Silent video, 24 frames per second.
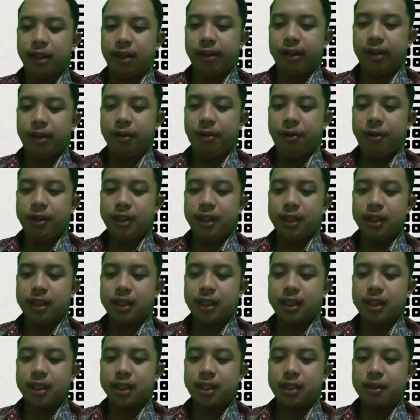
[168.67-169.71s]

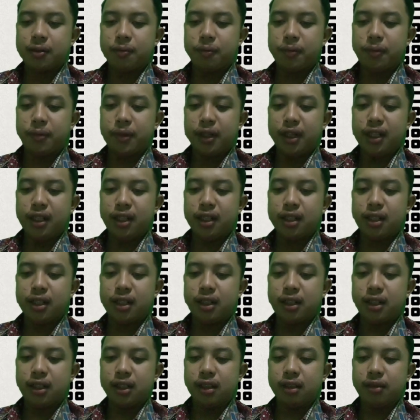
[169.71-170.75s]
Duties
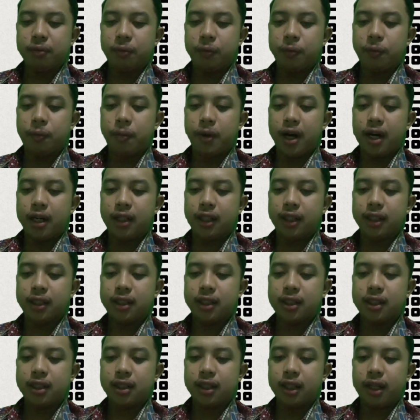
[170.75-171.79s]
manager
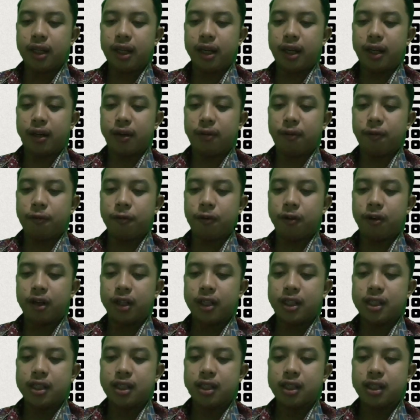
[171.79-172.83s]
budgets and
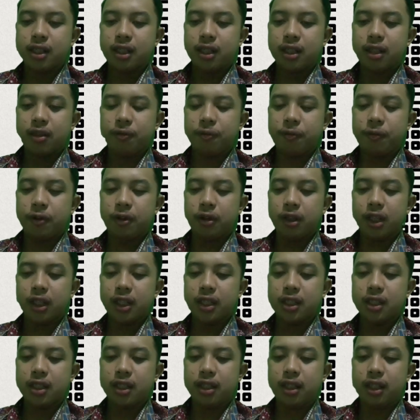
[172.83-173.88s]

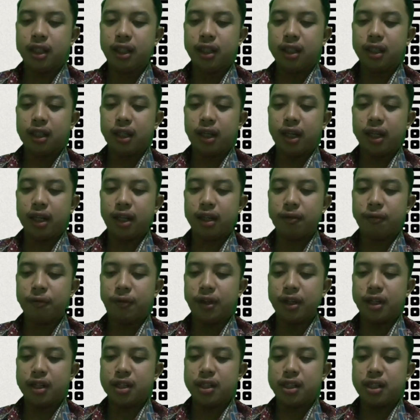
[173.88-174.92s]
forecasting and
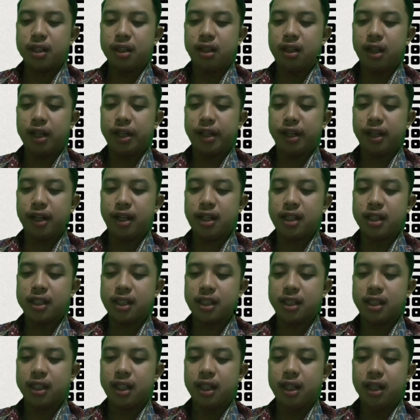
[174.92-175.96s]
financial
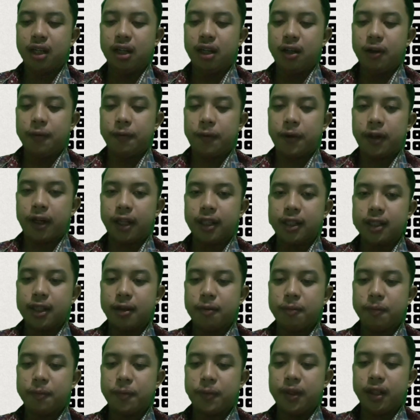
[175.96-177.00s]
analysis. For
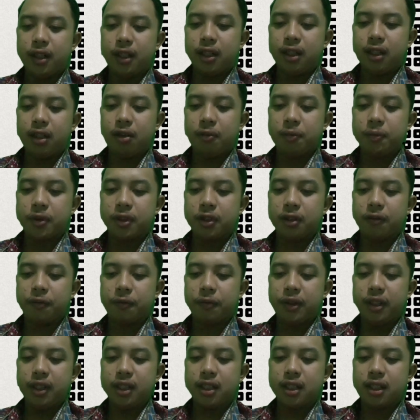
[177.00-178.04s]
example, of
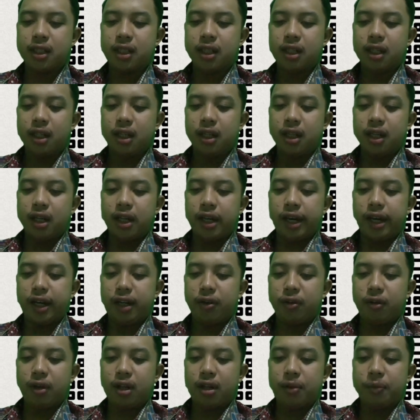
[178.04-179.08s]
service,
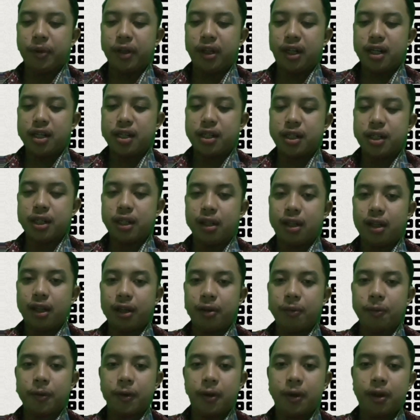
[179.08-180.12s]
annual financial
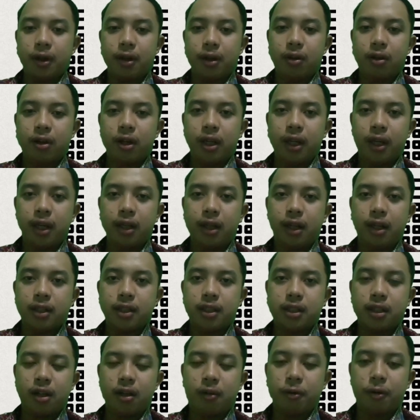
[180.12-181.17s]
report. Okay,
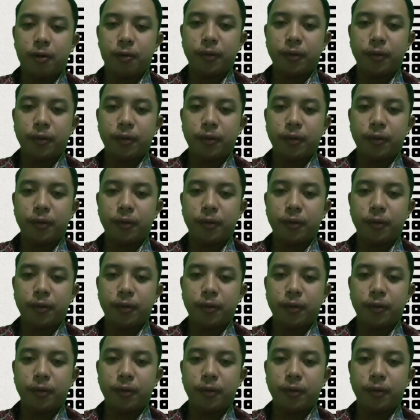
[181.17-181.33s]
that's all for